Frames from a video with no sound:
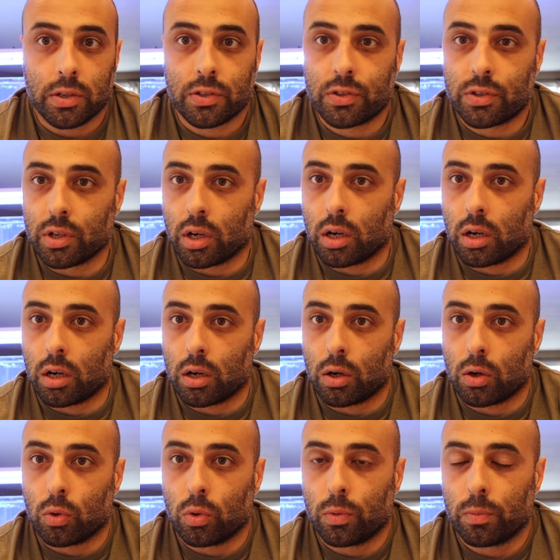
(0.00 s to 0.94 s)

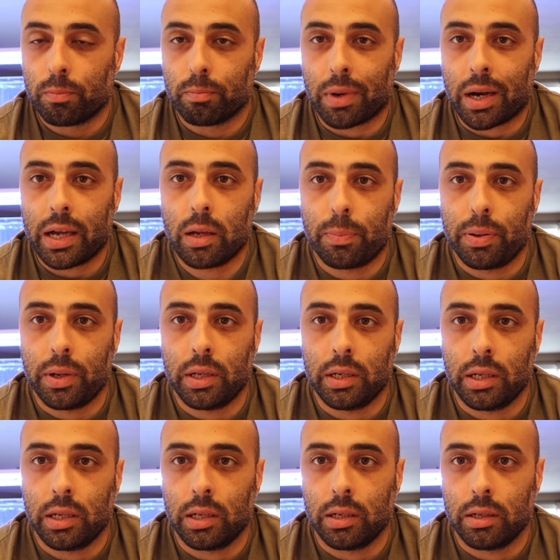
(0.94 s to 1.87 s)
So my
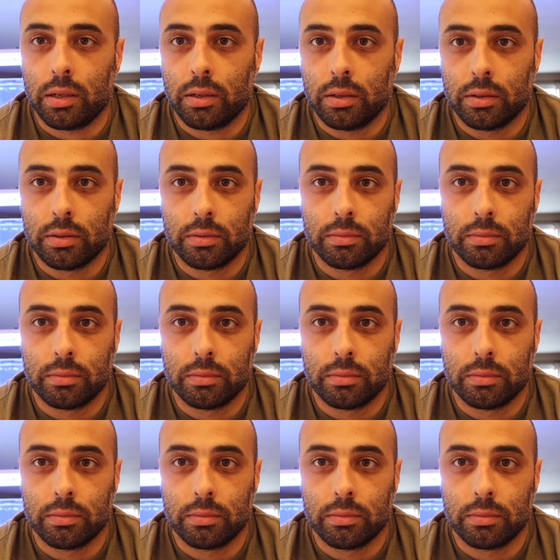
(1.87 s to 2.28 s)
opinion